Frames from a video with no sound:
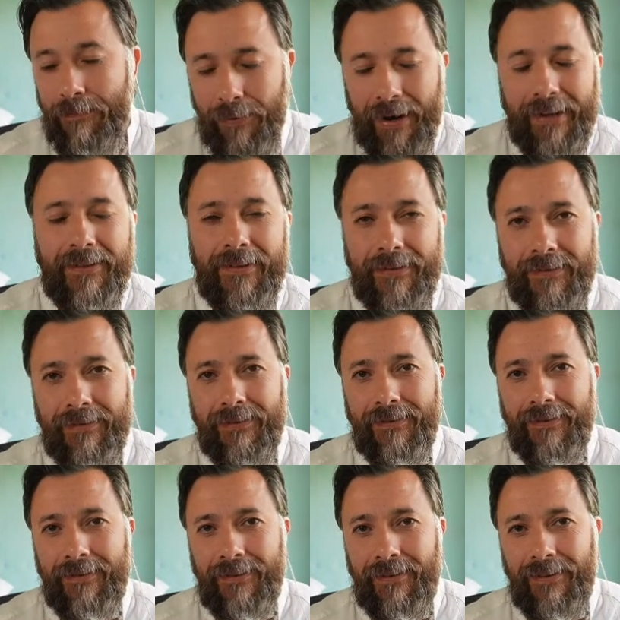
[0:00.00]
in practice.
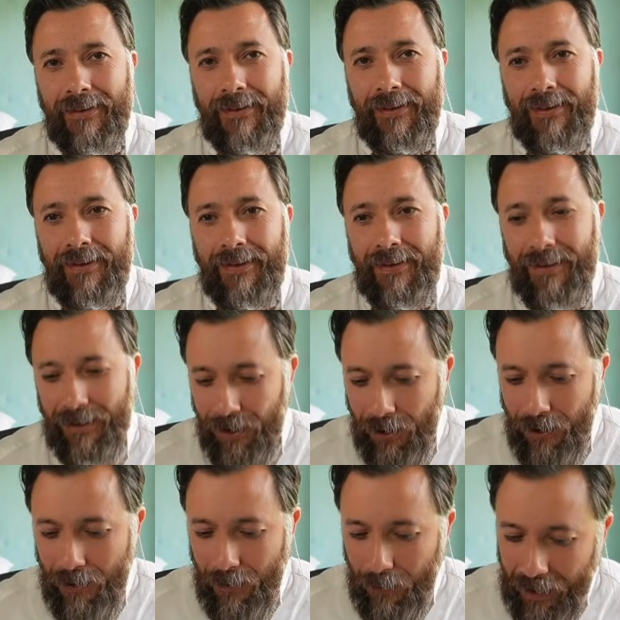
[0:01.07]

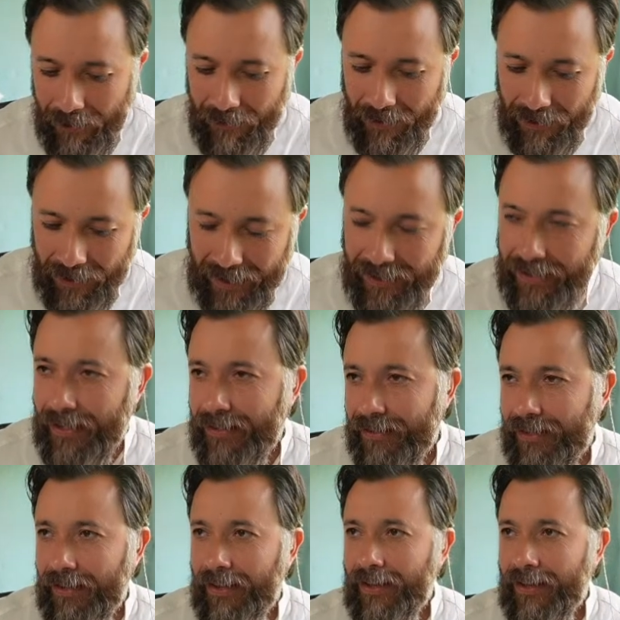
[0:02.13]
One of the things that